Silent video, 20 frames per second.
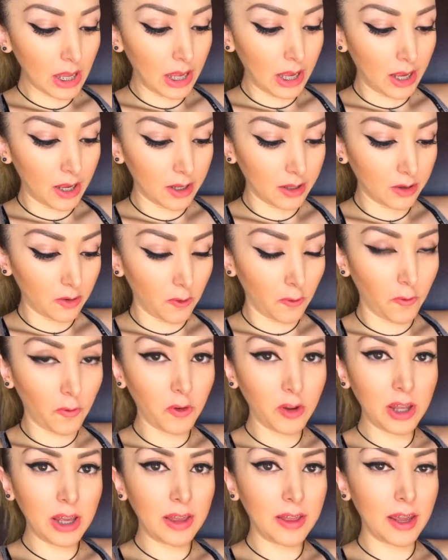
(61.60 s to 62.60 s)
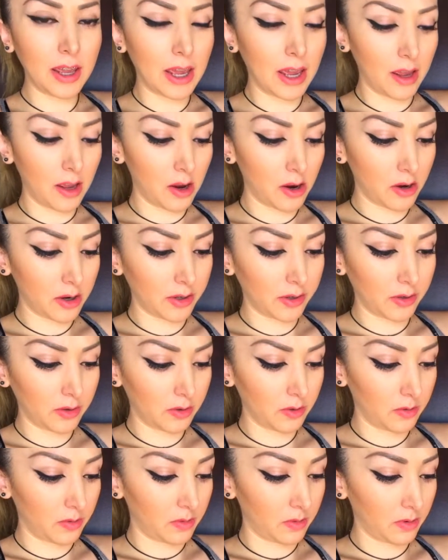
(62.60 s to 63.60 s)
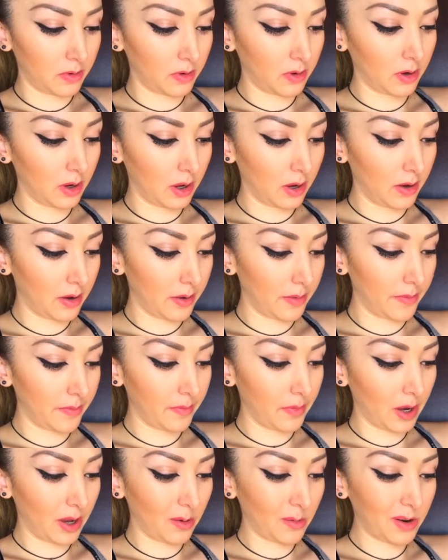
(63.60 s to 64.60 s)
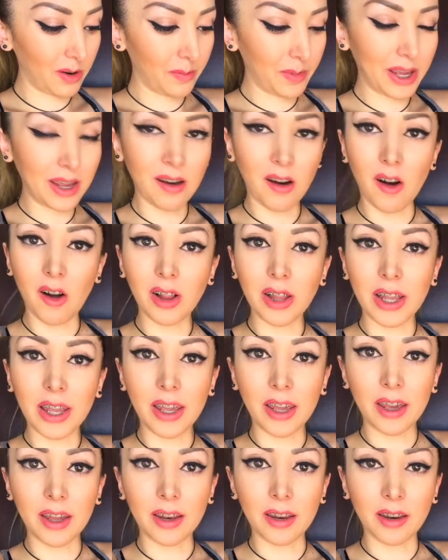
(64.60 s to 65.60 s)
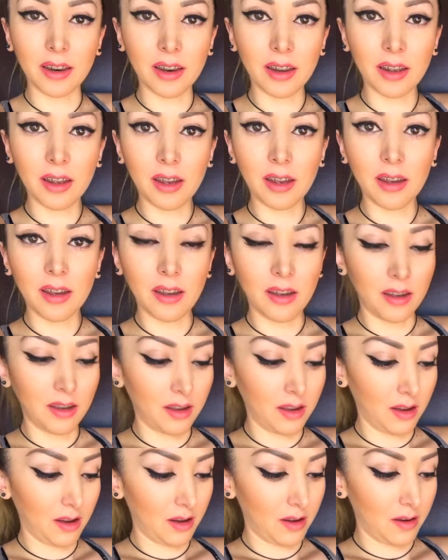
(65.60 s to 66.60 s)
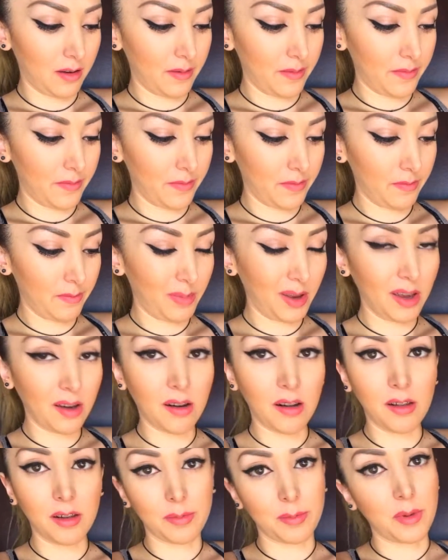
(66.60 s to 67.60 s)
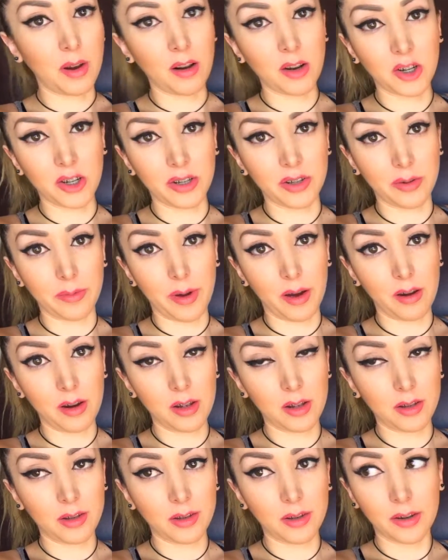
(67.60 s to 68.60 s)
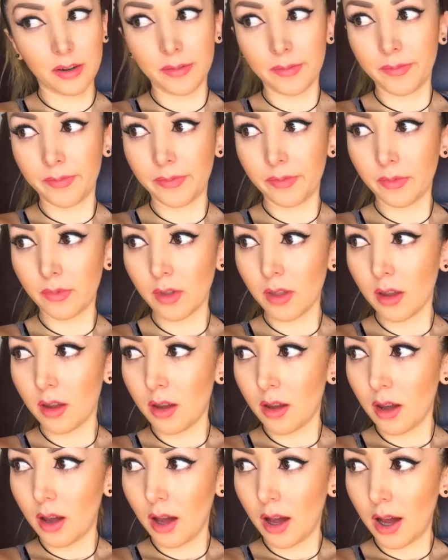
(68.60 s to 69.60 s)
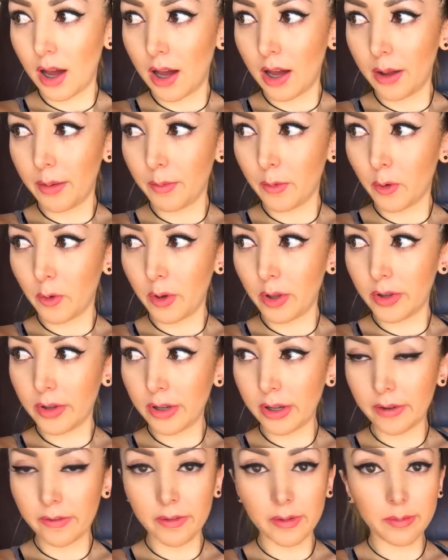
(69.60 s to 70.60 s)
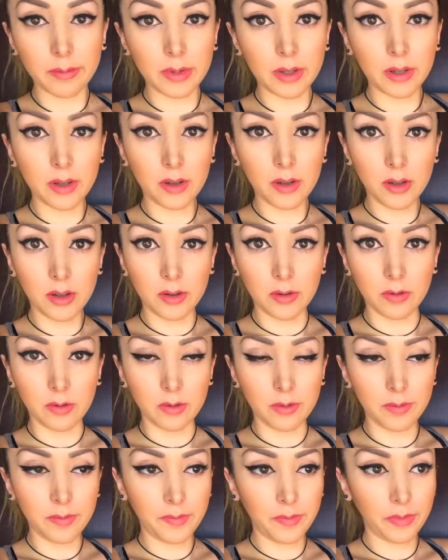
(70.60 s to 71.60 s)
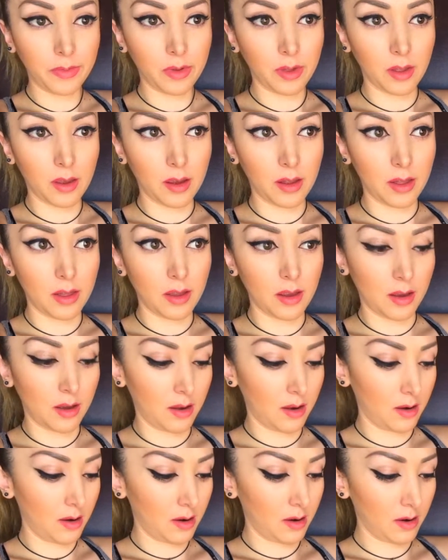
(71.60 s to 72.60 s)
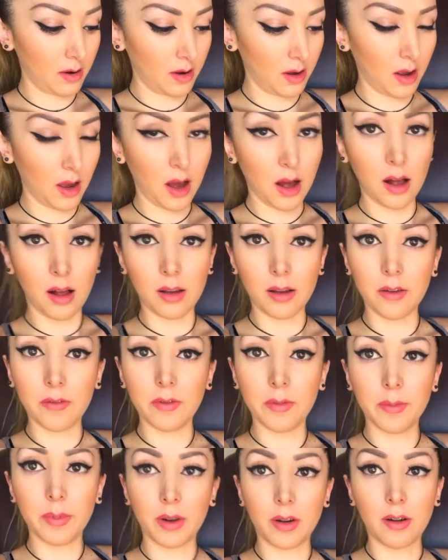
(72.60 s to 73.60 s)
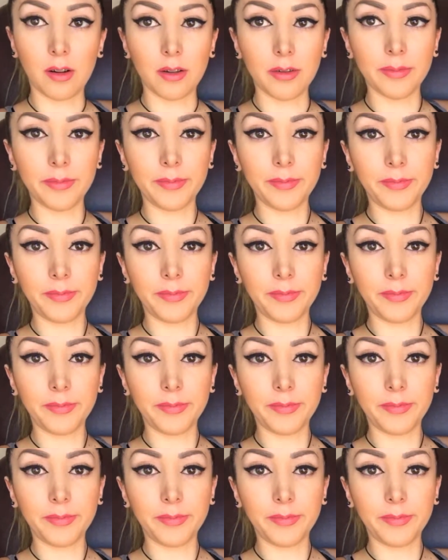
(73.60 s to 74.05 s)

And hopefully they get here soon. I don't want to be calling and being all obnoxious about it. So I'm going to give them till noon, and then I'll give them a call.